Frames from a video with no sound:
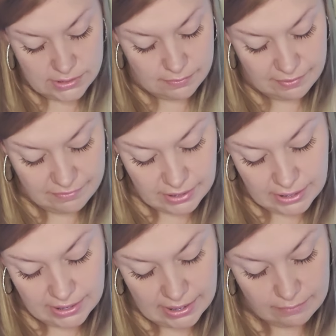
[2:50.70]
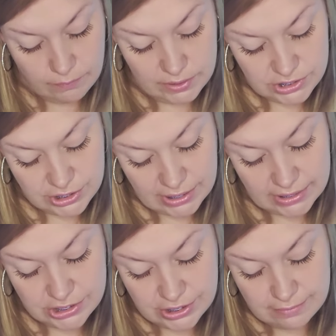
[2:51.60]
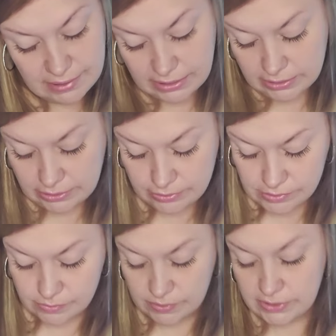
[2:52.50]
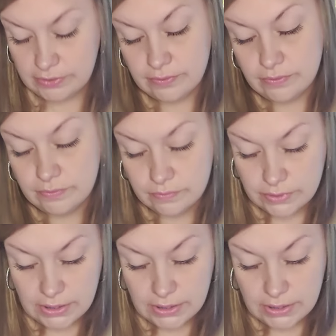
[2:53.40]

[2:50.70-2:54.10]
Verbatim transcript: So we've got, I wish I could share my good news with you.